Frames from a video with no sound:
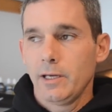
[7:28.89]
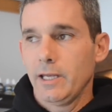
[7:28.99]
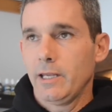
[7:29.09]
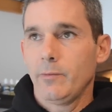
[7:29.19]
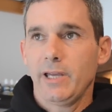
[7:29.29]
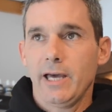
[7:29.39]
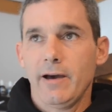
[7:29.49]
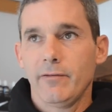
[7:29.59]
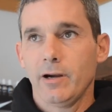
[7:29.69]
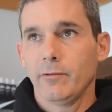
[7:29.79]
and then we
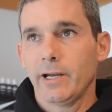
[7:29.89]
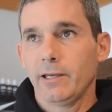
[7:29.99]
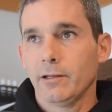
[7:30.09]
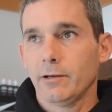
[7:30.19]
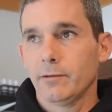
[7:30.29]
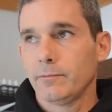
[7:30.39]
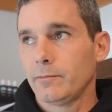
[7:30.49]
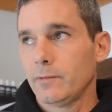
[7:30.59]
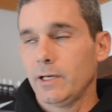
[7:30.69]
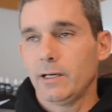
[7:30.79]
have our regular
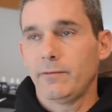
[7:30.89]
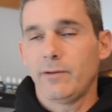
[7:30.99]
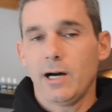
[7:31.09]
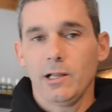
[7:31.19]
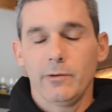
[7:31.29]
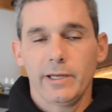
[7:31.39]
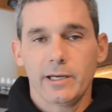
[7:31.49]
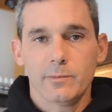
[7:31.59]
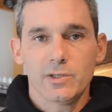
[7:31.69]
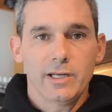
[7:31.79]
following
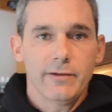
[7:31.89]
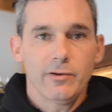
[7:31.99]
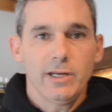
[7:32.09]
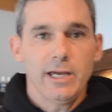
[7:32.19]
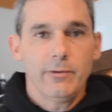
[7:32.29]
comes in every day.